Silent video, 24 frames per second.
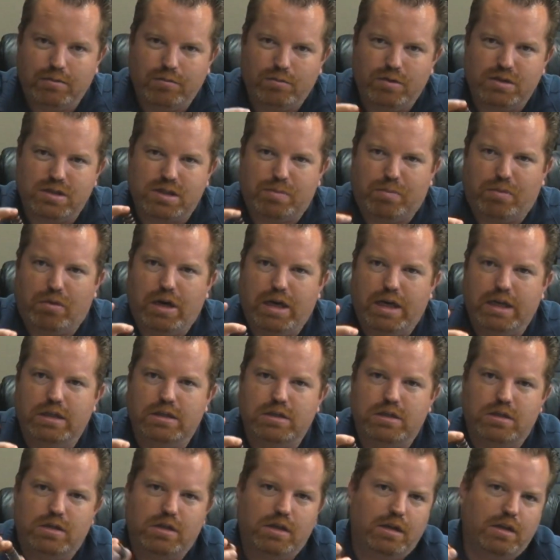with
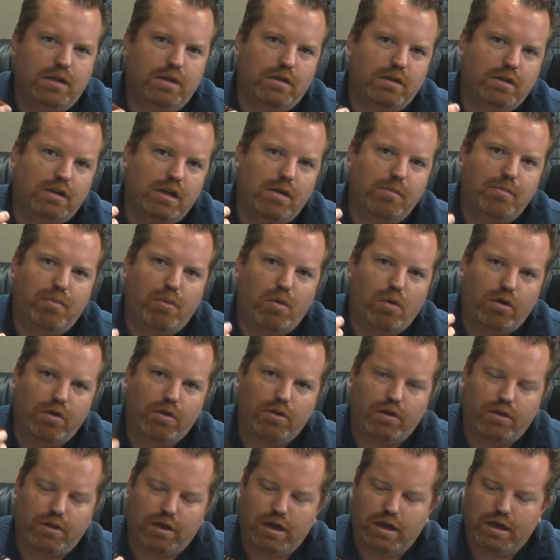springs, the
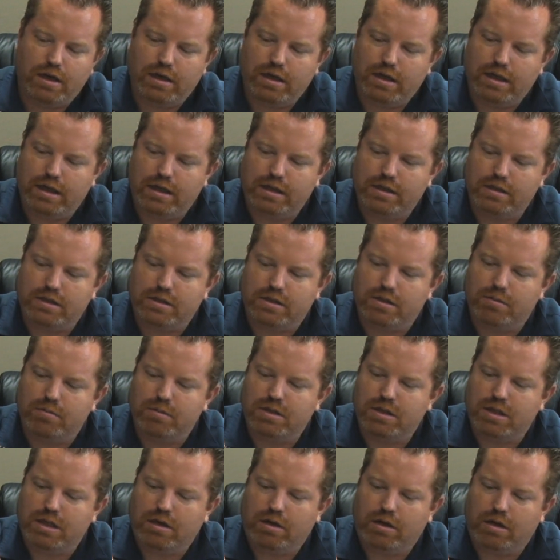important thing is the
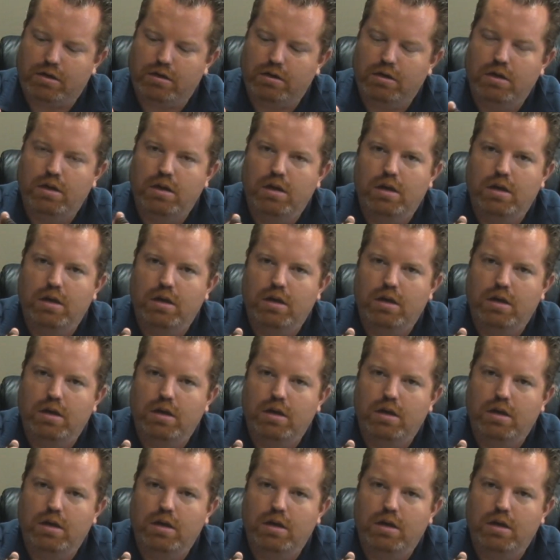material.